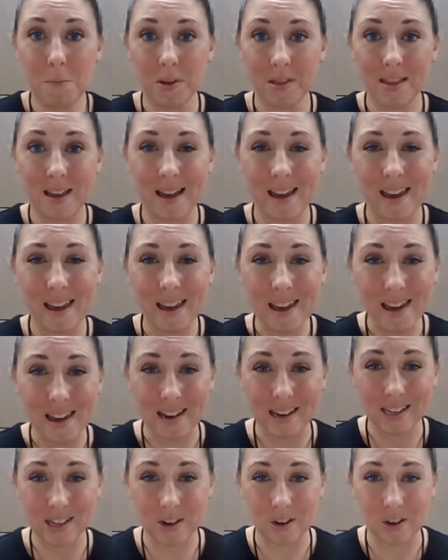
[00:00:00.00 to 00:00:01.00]
but the
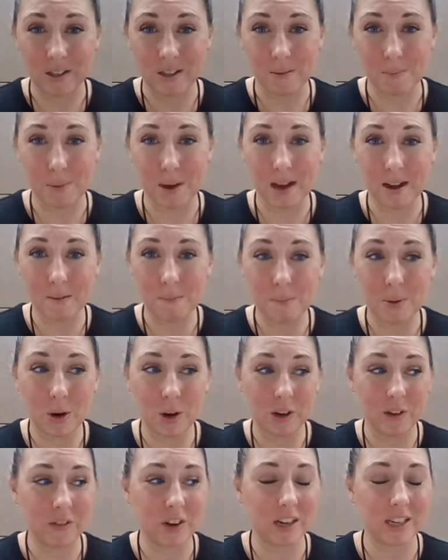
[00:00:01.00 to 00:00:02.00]
8 on the bottom
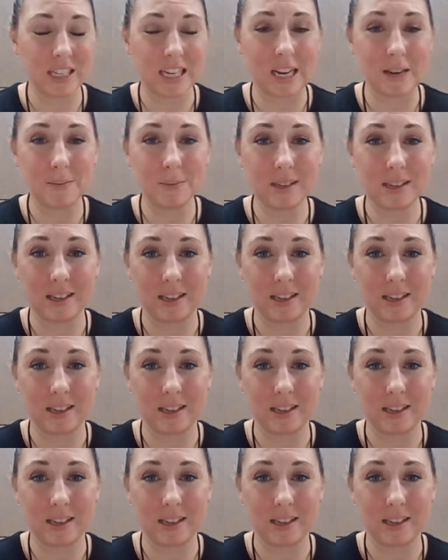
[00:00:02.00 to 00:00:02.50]
part of our time